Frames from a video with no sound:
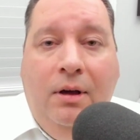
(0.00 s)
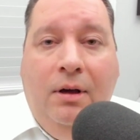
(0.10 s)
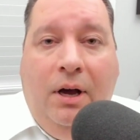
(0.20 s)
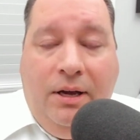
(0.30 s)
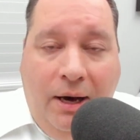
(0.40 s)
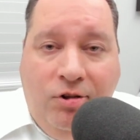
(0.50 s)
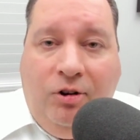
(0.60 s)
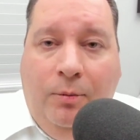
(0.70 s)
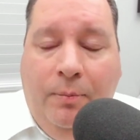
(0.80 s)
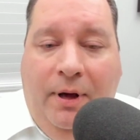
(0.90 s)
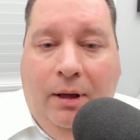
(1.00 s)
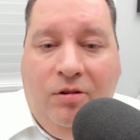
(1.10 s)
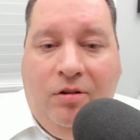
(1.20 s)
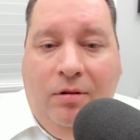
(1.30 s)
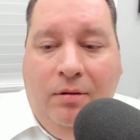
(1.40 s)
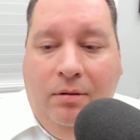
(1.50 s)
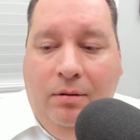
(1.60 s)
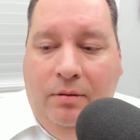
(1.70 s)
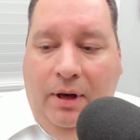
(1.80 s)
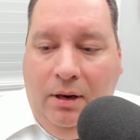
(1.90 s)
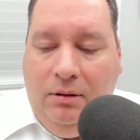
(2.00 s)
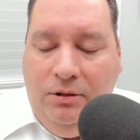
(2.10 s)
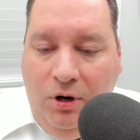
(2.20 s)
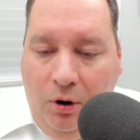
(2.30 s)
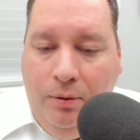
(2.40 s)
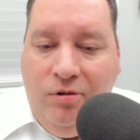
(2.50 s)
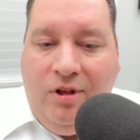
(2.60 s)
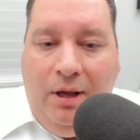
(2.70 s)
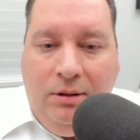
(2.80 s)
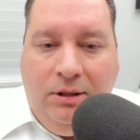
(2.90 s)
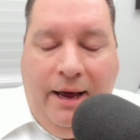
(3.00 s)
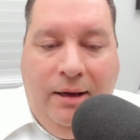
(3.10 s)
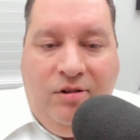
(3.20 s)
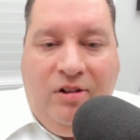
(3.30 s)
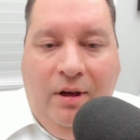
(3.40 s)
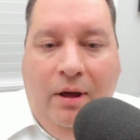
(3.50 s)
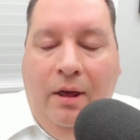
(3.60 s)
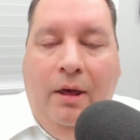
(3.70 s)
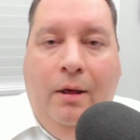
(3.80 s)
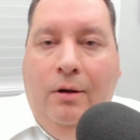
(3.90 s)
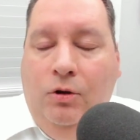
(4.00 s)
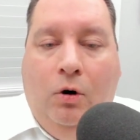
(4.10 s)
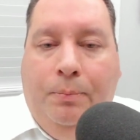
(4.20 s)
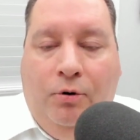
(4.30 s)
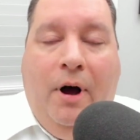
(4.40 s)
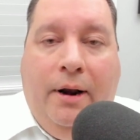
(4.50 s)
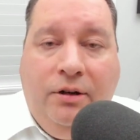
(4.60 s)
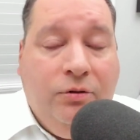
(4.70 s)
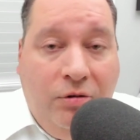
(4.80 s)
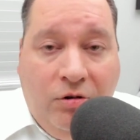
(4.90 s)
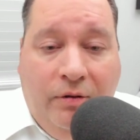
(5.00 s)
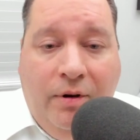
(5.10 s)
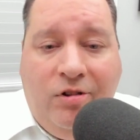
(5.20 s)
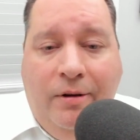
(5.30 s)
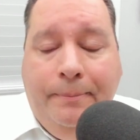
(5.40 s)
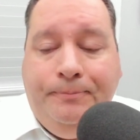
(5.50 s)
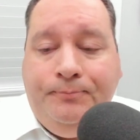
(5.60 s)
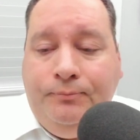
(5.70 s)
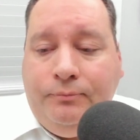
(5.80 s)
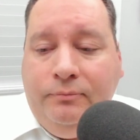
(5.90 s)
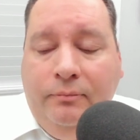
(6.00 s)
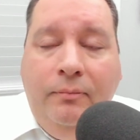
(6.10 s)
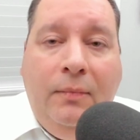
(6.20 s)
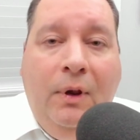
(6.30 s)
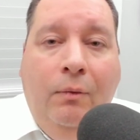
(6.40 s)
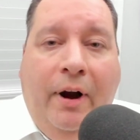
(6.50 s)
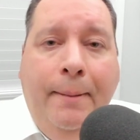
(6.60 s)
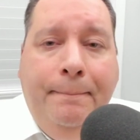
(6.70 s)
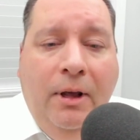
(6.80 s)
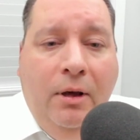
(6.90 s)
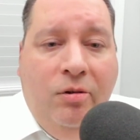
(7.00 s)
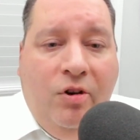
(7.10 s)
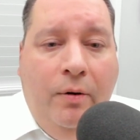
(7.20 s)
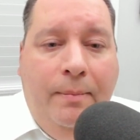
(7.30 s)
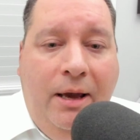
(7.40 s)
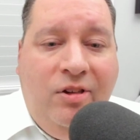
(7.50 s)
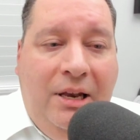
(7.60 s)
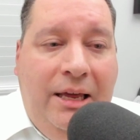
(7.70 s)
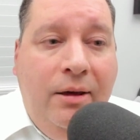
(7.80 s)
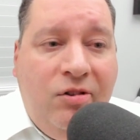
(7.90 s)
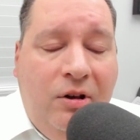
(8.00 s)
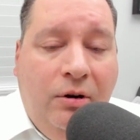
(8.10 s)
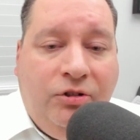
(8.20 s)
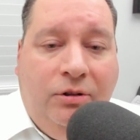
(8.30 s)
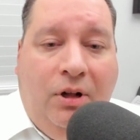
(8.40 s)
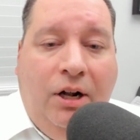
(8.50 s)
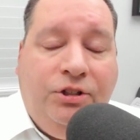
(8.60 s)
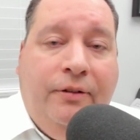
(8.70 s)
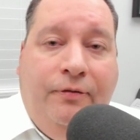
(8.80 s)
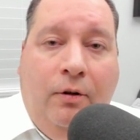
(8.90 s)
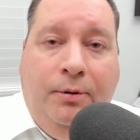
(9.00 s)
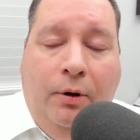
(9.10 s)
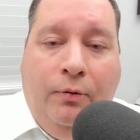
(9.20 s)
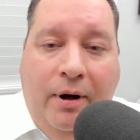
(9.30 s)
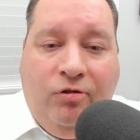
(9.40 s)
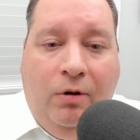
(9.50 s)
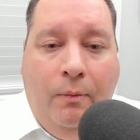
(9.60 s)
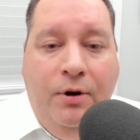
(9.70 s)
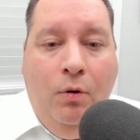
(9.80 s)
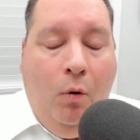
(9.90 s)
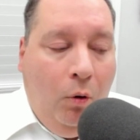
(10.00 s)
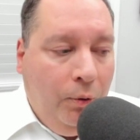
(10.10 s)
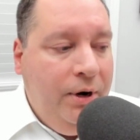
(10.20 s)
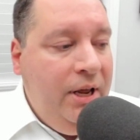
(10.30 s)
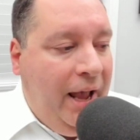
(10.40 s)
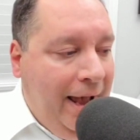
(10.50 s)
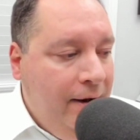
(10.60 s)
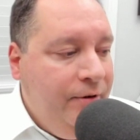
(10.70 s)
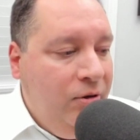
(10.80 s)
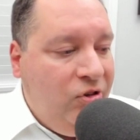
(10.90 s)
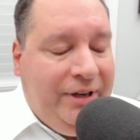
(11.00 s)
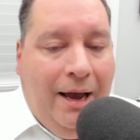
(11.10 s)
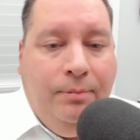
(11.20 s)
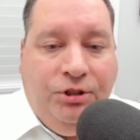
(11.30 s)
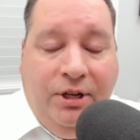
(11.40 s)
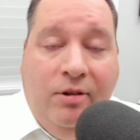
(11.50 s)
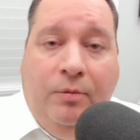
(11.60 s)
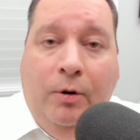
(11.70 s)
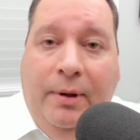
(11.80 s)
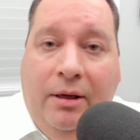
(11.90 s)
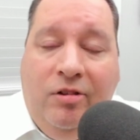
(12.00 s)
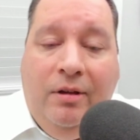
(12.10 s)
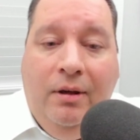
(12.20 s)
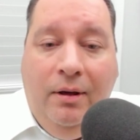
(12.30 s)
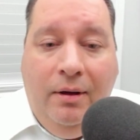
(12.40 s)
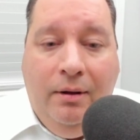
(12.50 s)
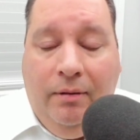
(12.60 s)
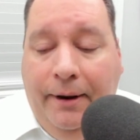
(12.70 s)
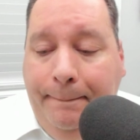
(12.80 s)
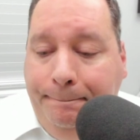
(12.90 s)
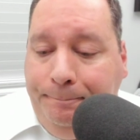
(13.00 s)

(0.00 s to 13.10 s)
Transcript: a customer base that knows and likes your product or service, right? So it makes it easier to launch the full-blown restaurant when you already have an established customer base, right?